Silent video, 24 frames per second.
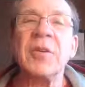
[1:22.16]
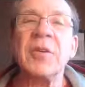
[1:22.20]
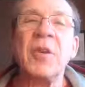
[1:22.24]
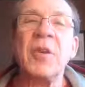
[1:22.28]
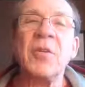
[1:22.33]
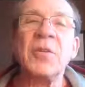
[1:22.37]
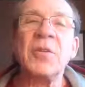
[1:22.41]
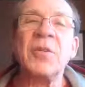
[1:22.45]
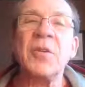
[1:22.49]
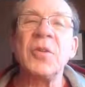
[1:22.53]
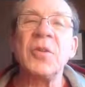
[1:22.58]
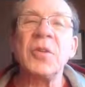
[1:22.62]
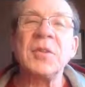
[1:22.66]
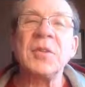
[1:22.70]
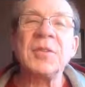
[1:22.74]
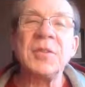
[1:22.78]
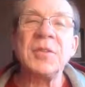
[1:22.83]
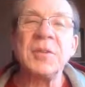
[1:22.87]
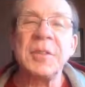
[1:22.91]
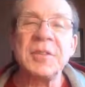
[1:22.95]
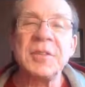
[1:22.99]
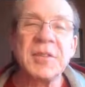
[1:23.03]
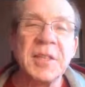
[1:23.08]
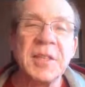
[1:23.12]
going towards
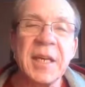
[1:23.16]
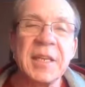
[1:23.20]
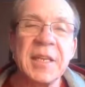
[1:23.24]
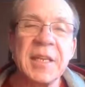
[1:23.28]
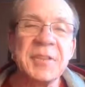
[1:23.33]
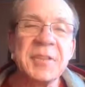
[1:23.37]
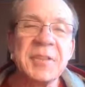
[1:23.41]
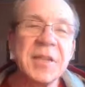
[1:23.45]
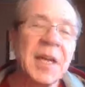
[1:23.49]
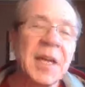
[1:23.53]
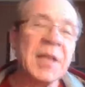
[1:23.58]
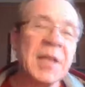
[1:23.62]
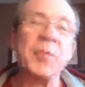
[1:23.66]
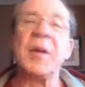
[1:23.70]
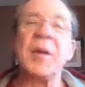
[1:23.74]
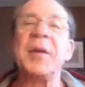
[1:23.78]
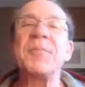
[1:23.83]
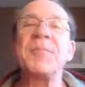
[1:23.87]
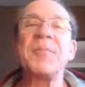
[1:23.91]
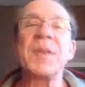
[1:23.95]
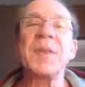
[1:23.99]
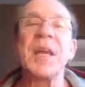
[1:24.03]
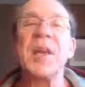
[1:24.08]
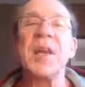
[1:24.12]
her education.
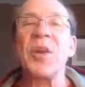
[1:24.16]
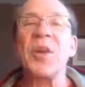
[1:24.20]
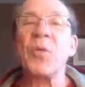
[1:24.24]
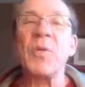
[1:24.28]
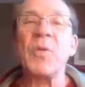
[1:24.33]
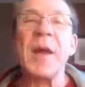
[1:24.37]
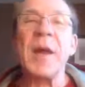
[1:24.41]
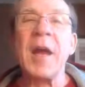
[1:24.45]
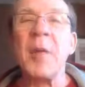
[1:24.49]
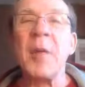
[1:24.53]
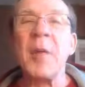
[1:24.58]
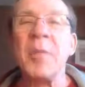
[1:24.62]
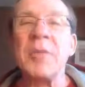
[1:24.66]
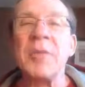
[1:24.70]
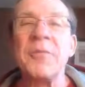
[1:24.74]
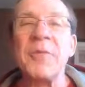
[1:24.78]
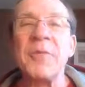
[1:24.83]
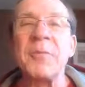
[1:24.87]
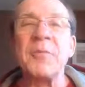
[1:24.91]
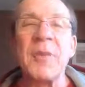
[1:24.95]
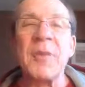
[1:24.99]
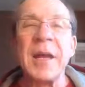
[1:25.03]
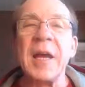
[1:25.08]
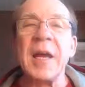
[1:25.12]
Anyway, Ray Albert
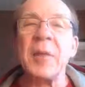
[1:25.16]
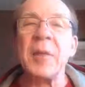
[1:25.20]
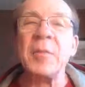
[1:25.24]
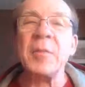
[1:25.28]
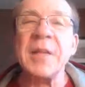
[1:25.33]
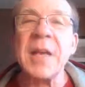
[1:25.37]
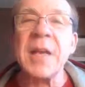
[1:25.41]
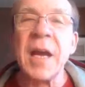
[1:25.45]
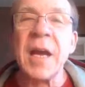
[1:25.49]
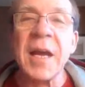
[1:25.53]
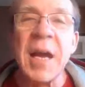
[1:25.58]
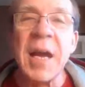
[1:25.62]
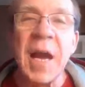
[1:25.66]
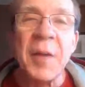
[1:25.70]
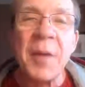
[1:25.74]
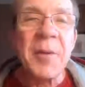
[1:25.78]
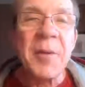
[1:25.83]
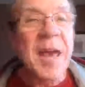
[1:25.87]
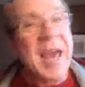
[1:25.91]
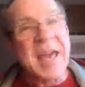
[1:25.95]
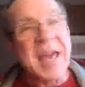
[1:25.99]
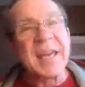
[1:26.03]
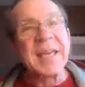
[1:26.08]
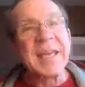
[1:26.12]
from
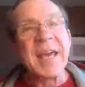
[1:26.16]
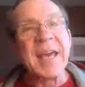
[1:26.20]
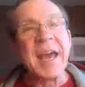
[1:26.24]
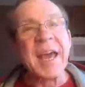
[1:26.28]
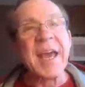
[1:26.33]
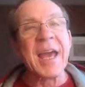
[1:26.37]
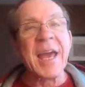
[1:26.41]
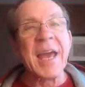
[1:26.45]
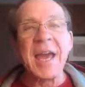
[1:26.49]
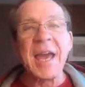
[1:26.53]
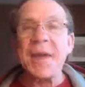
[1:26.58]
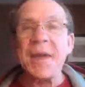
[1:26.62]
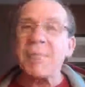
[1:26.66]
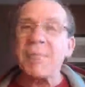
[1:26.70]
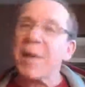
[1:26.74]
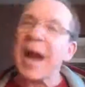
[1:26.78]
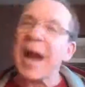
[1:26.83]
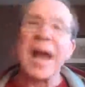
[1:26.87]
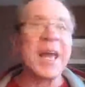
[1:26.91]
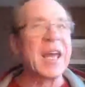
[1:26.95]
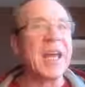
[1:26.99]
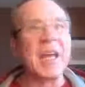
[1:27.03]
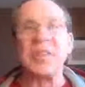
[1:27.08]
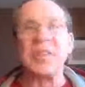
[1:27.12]
rayalbert.com, aka
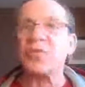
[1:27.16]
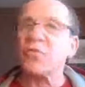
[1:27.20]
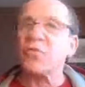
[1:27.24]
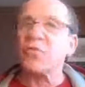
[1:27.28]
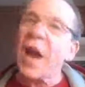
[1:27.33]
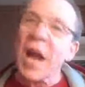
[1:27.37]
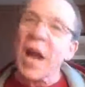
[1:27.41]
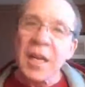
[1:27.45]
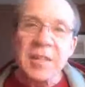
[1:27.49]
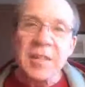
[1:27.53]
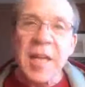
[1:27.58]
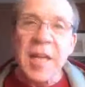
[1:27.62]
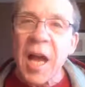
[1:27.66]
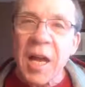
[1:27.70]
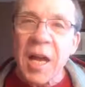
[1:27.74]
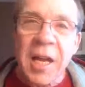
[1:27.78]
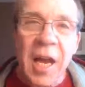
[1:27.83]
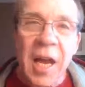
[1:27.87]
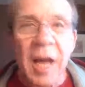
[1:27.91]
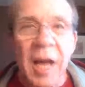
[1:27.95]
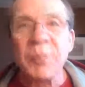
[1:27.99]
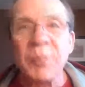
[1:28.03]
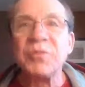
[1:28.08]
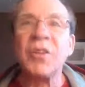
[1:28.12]

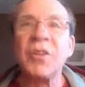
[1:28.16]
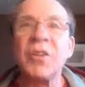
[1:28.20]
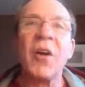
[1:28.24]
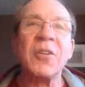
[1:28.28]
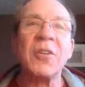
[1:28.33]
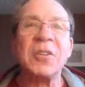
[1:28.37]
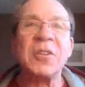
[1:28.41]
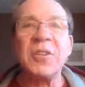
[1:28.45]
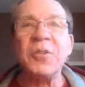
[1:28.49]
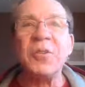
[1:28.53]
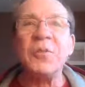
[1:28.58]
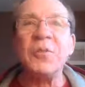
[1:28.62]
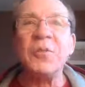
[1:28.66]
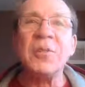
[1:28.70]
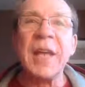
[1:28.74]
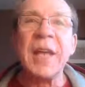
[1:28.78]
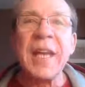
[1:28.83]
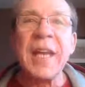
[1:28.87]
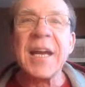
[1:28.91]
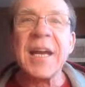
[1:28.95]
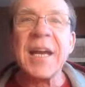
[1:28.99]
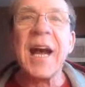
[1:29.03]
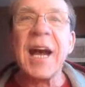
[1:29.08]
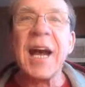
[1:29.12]
myadsrock.com. Talk to you
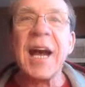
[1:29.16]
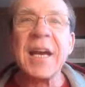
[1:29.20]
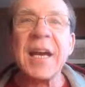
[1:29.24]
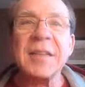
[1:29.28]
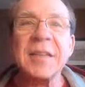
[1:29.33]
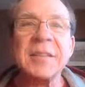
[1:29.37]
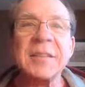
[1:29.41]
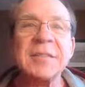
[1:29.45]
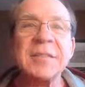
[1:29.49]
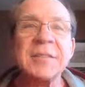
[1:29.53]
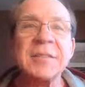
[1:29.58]
later.